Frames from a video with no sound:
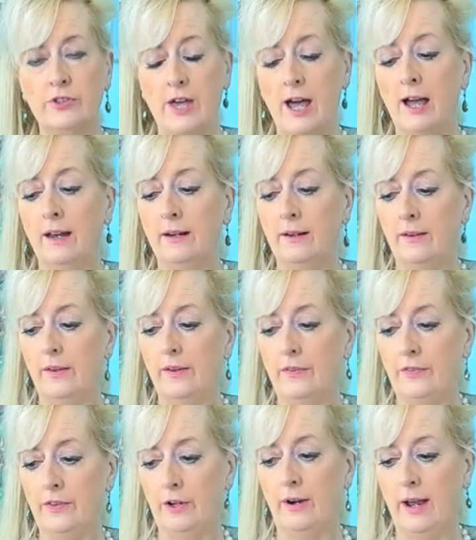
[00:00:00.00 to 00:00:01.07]
that
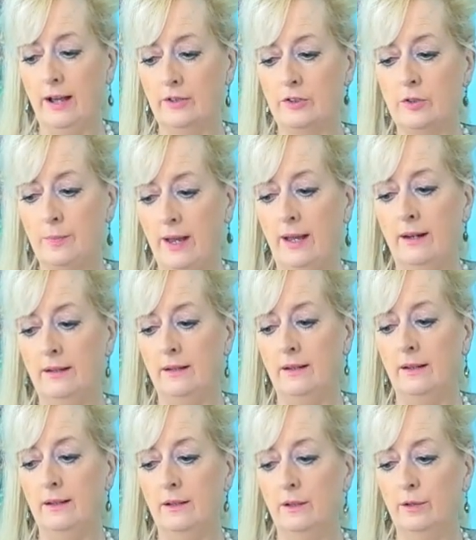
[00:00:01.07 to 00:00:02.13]
there has been
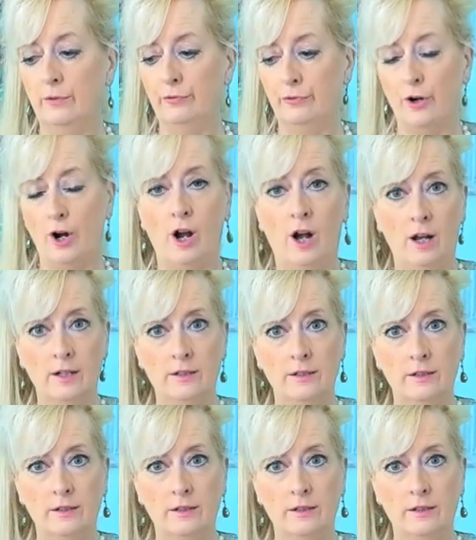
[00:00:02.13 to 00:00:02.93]
fraud.